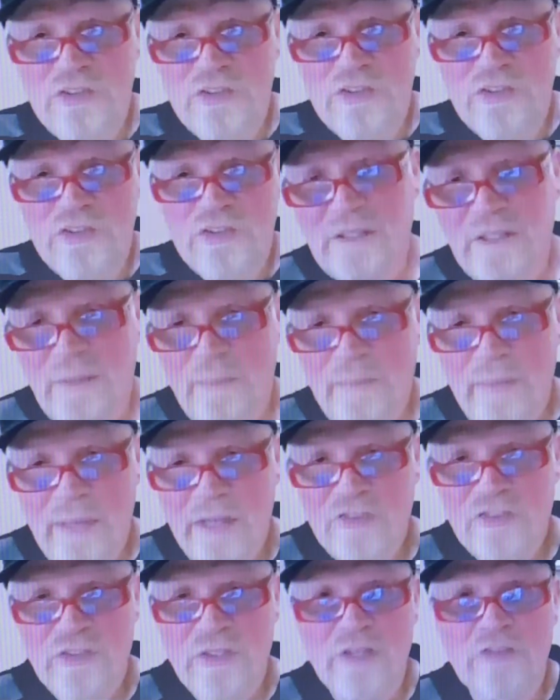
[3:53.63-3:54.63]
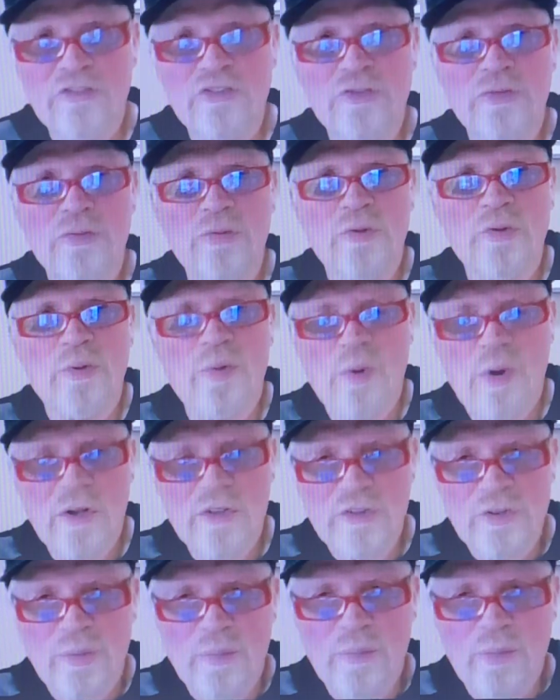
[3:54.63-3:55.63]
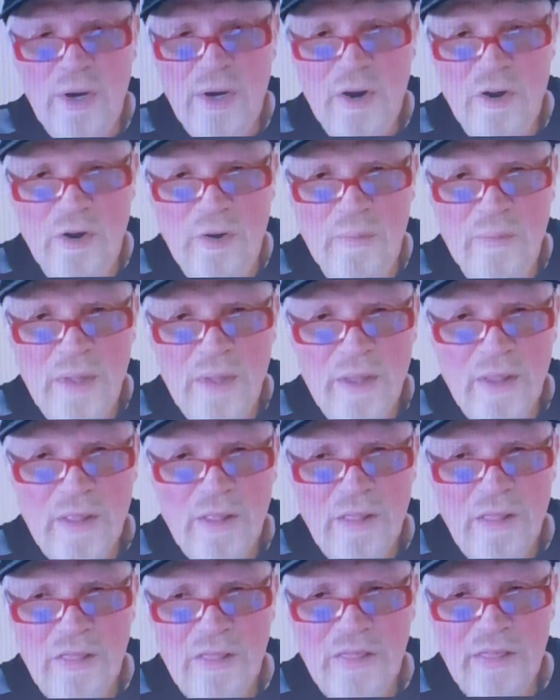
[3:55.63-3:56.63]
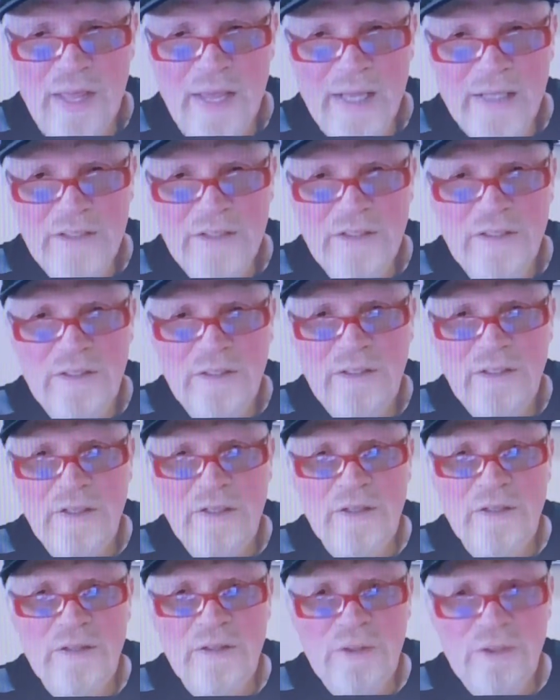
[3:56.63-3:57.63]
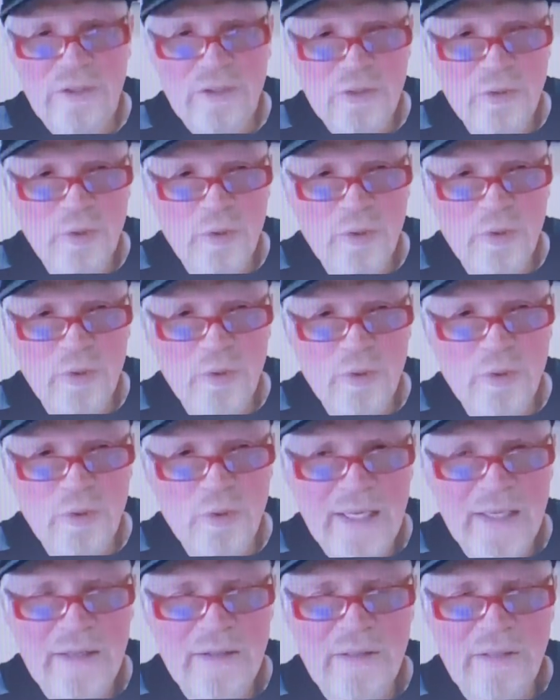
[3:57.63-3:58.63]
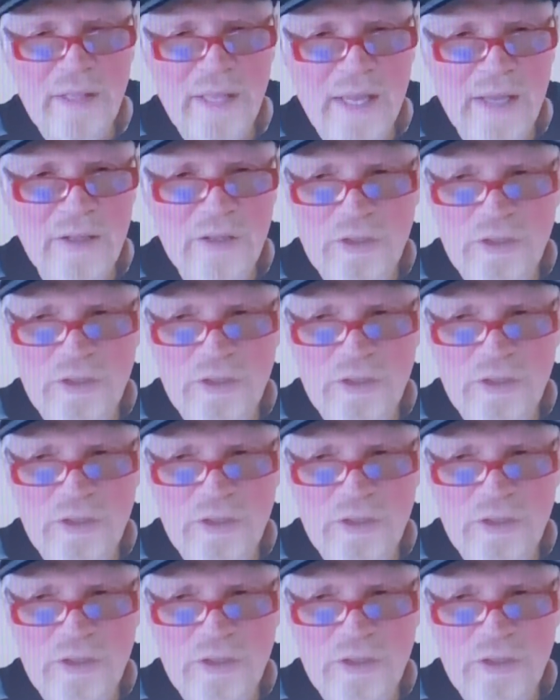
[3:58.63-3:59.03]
sent the message to the quantum realm that you're lacking, that